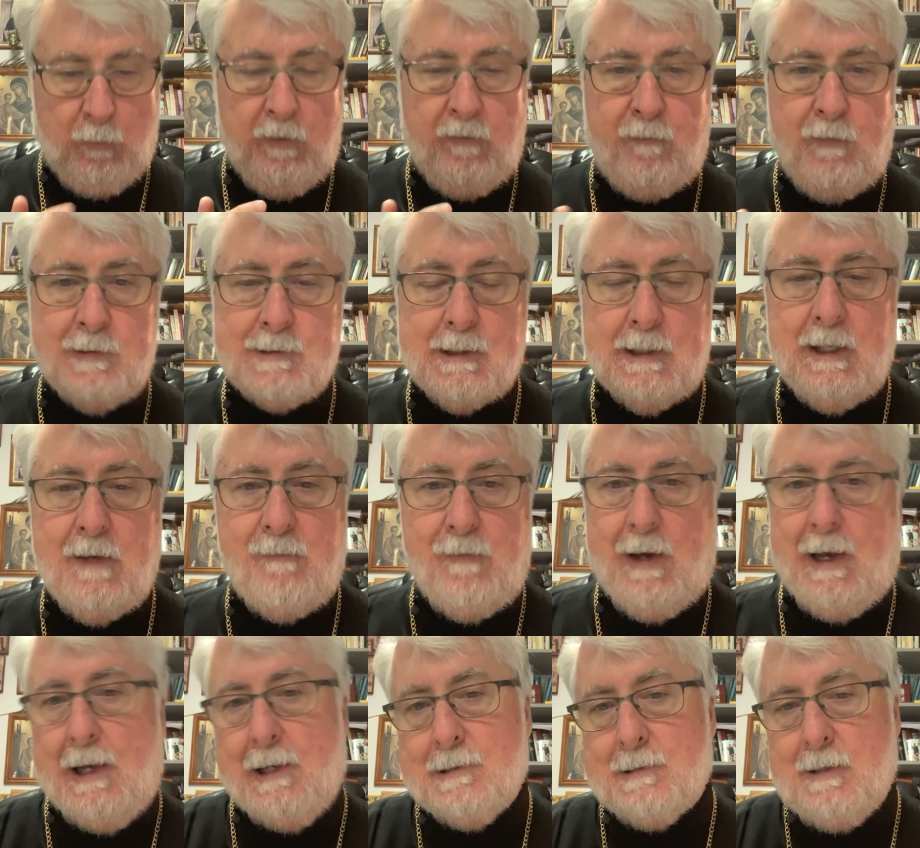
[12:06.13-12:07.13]
When we physically
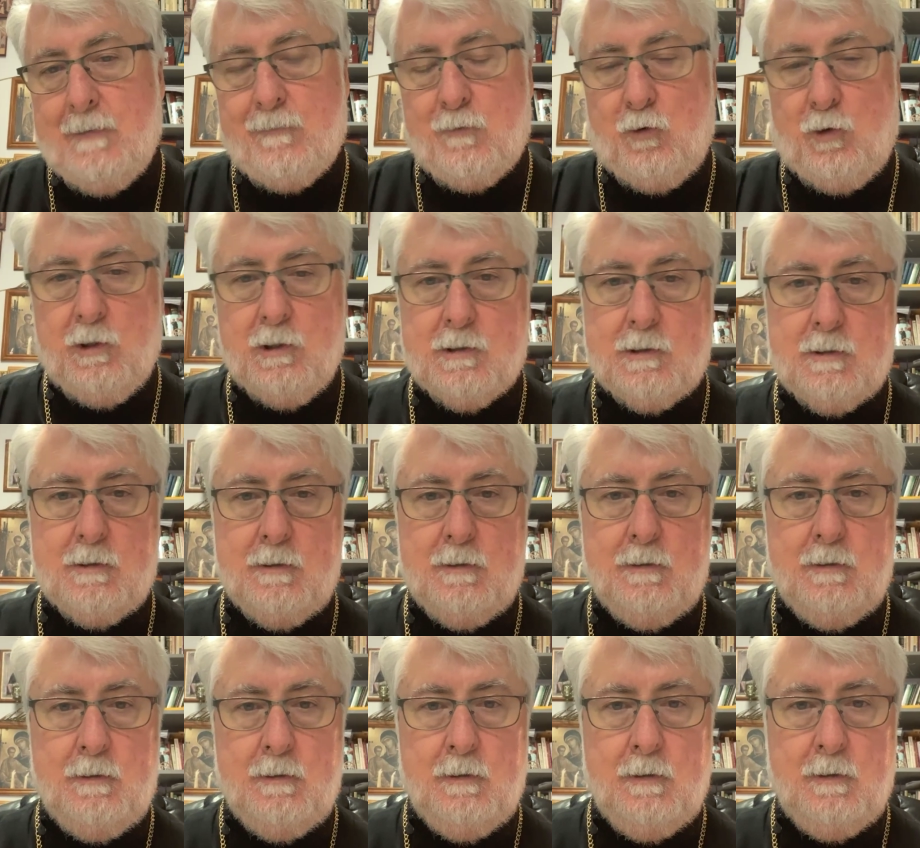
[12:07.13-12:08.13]
fast, of course,
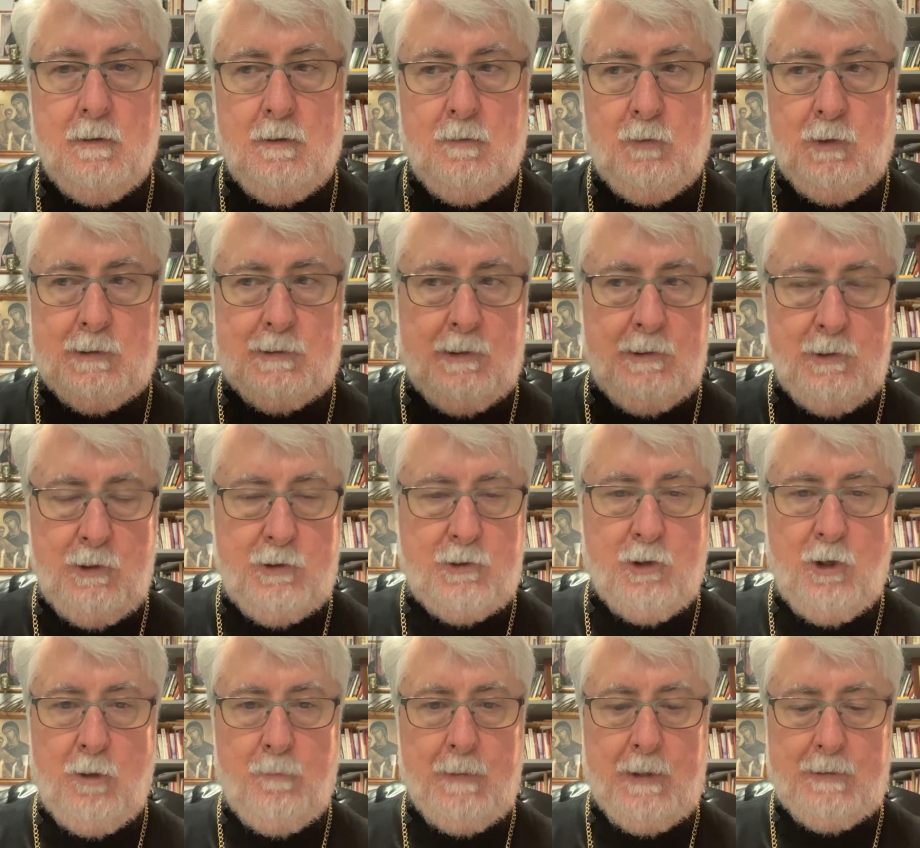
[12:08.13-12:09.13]
what's the new
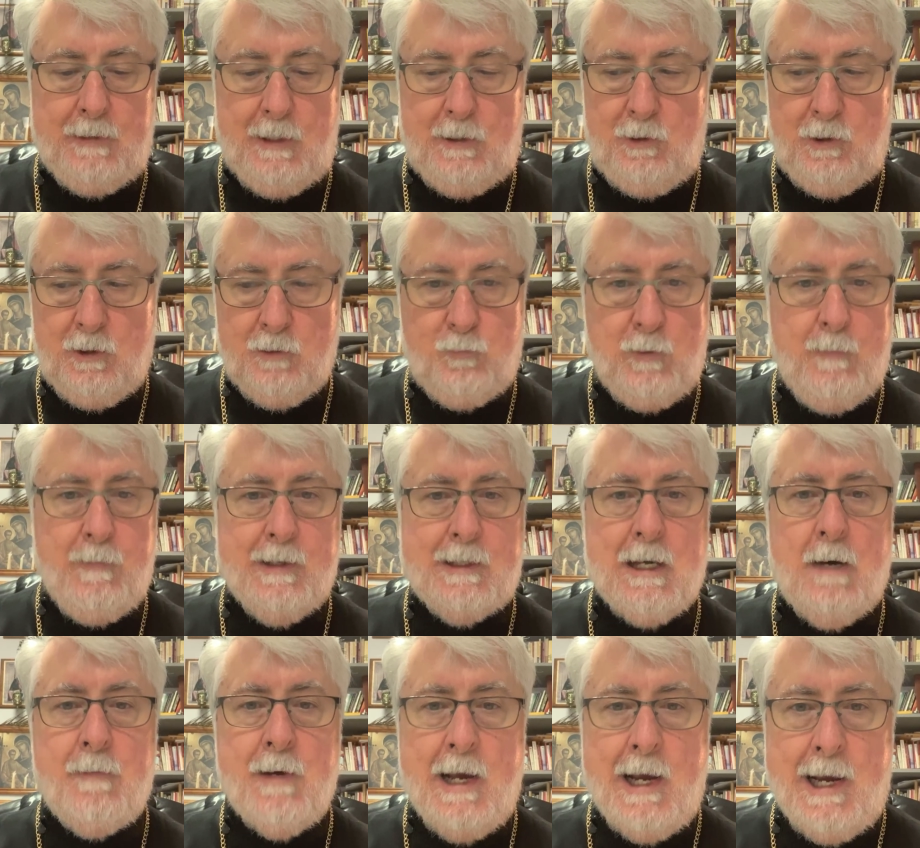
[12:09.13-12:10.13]
term that they use? We
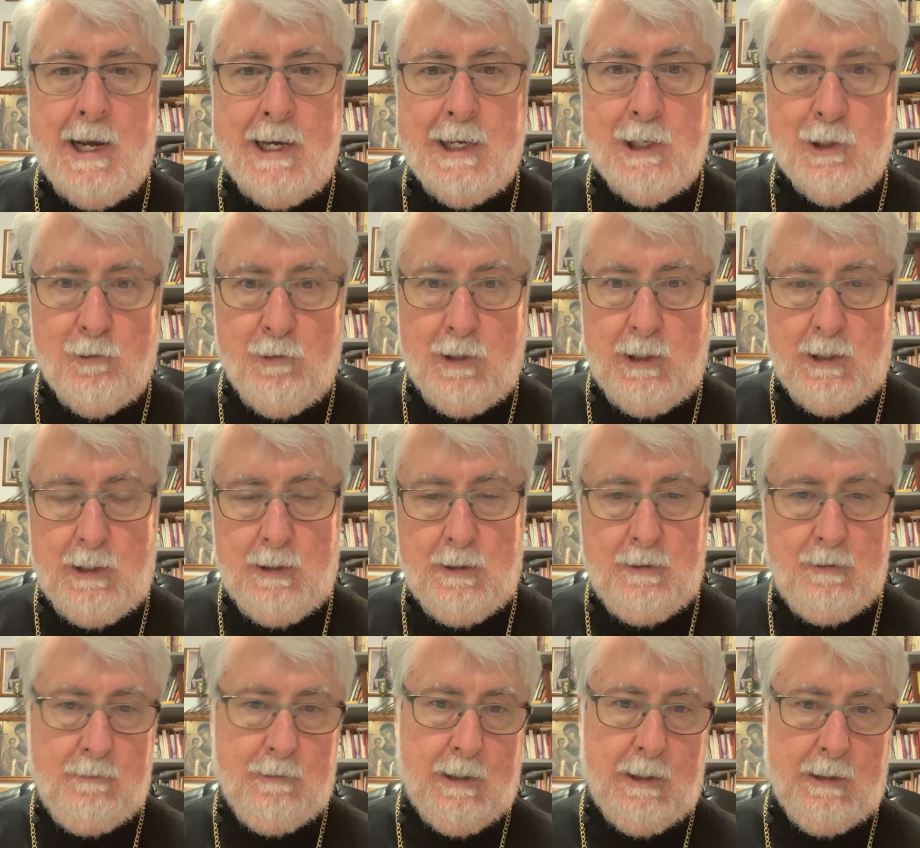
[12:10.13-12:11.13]
become hangry,
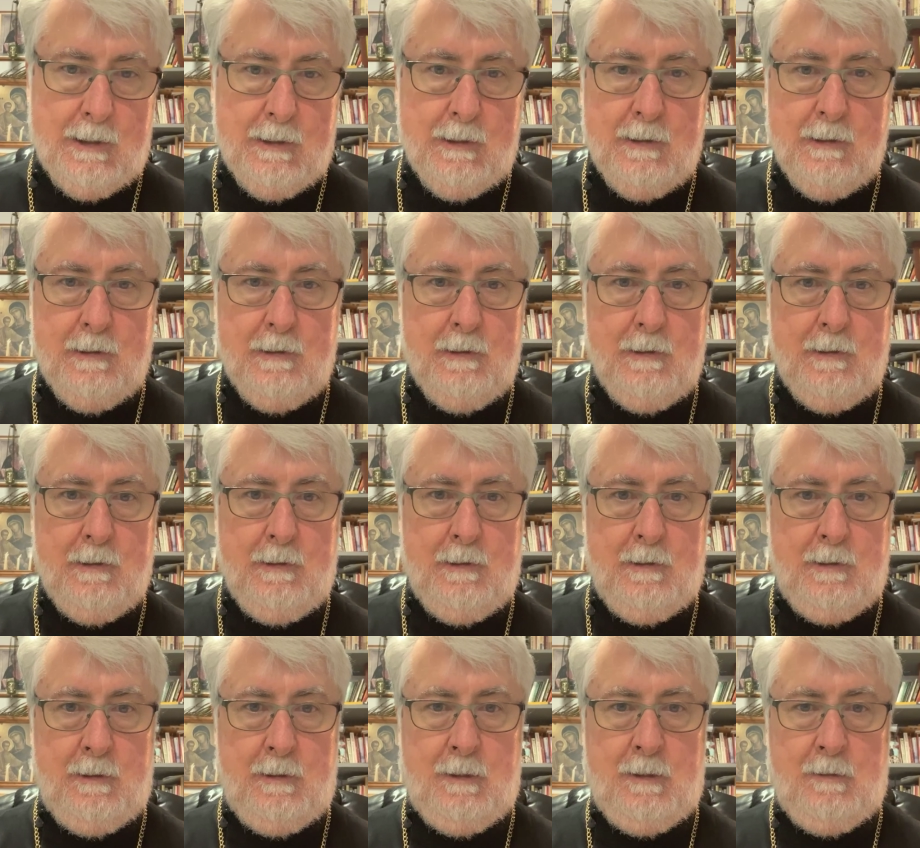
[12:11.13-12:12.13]
right?
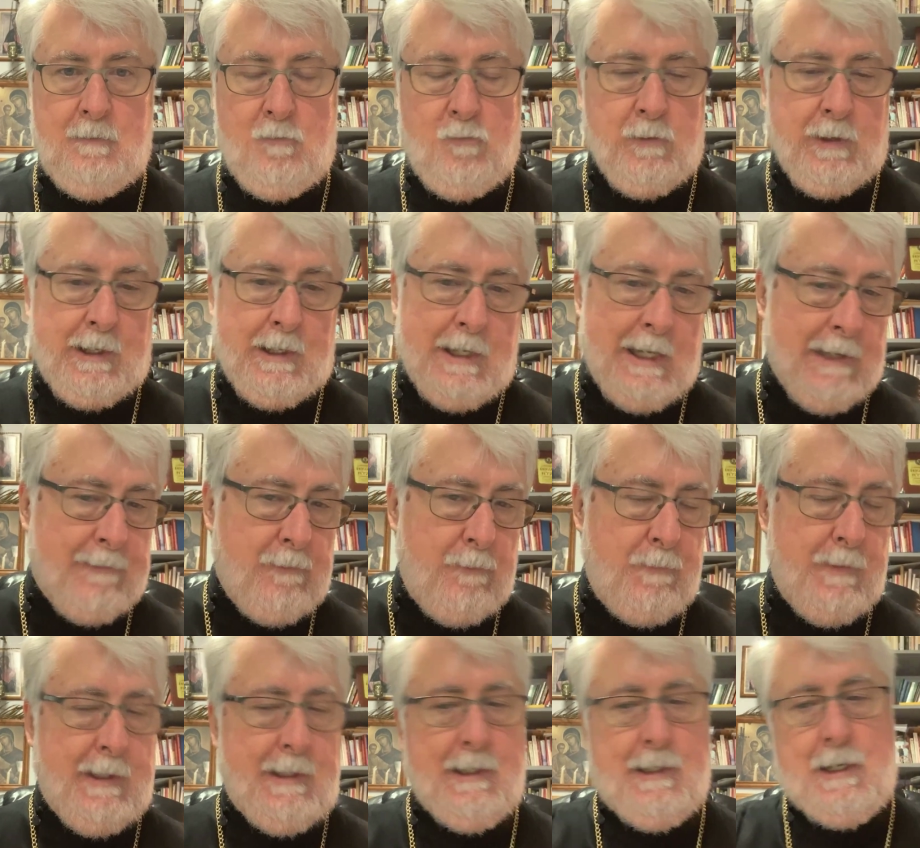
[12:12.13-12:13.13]
When we get
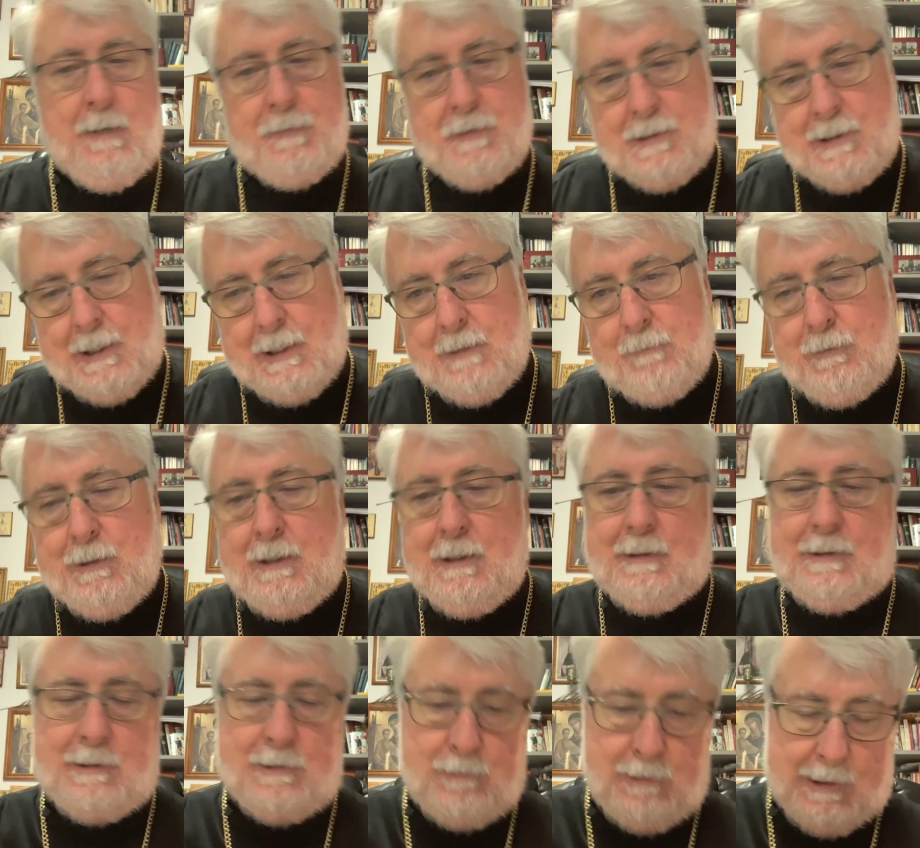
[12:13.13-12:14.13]
hungry, we get upset, we
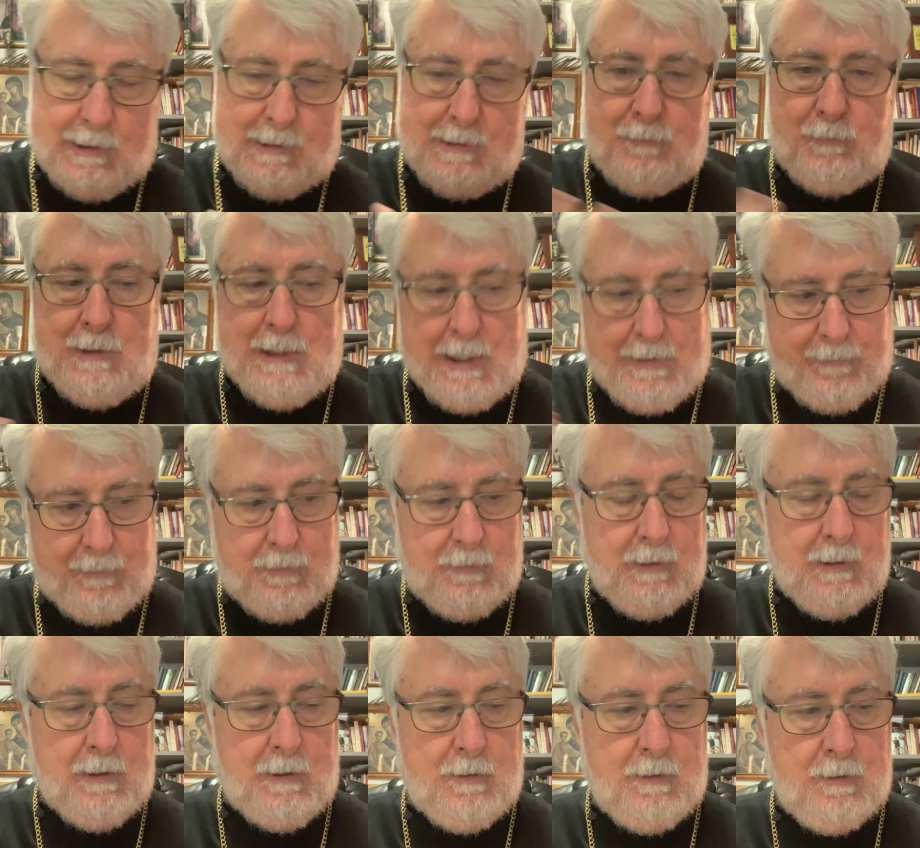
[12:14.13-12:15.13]
get stressed,
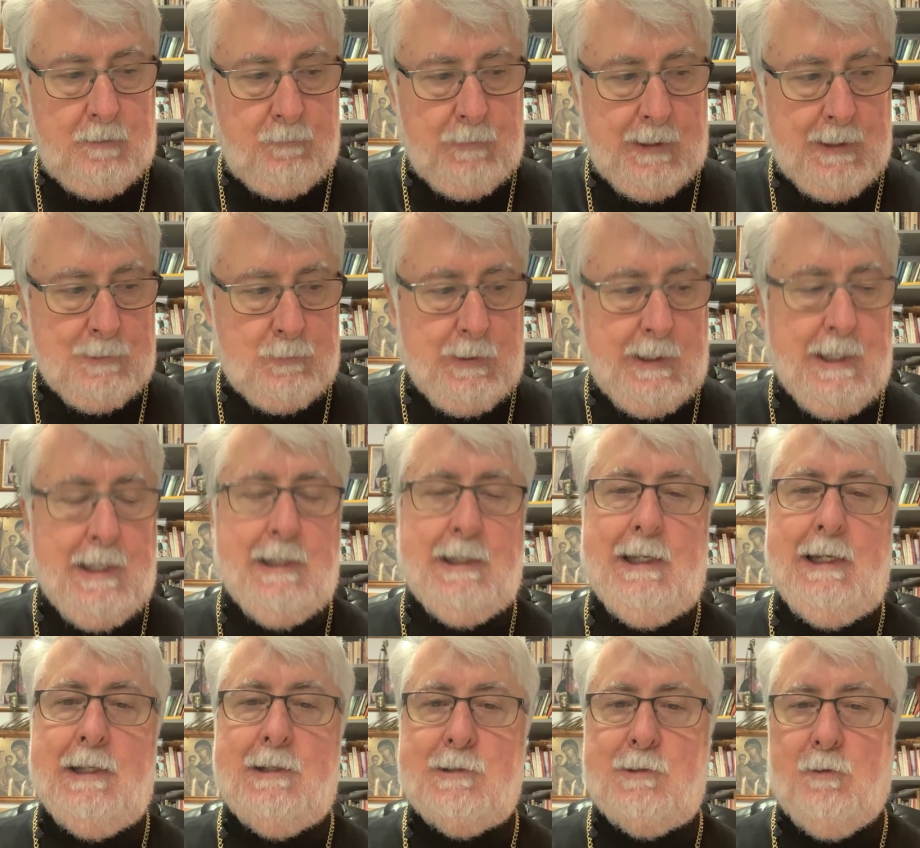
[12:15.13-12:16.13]
whatever, you know, because we
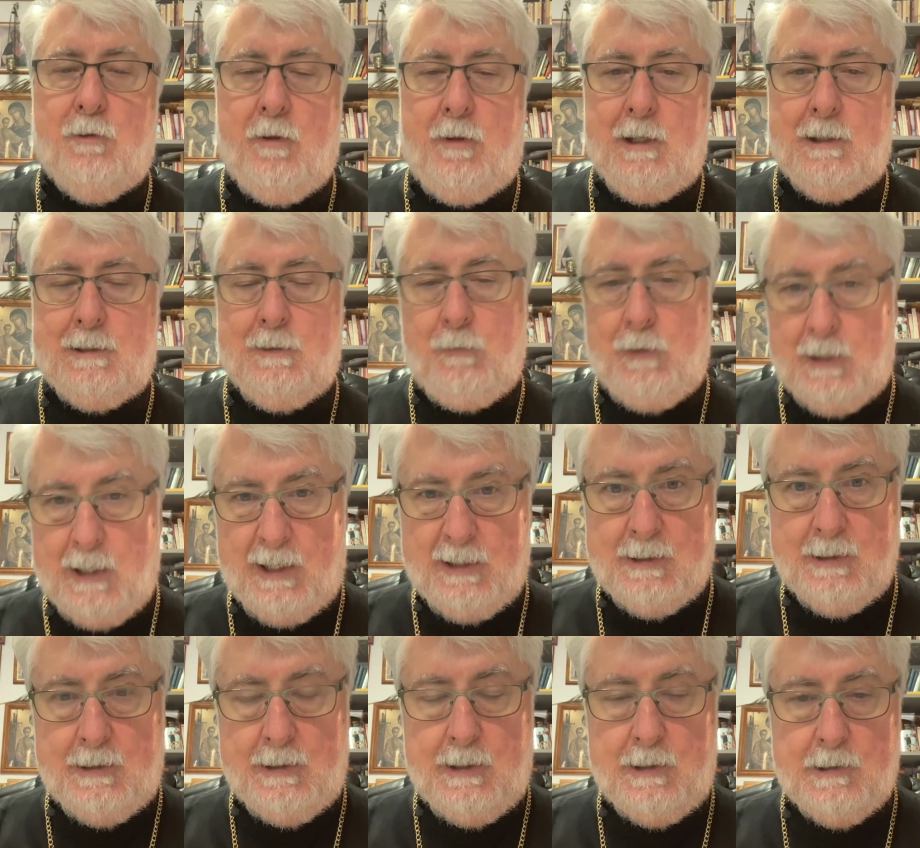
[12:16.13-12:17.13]
can't eat certain things that we
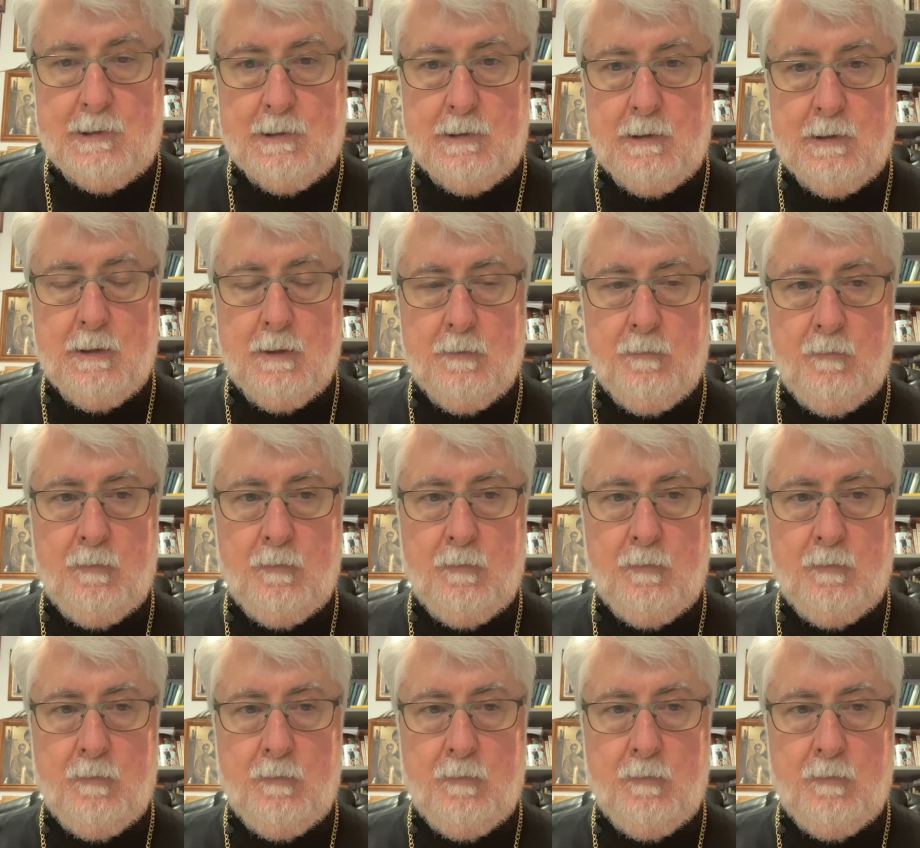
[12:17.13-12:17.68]
like to eat.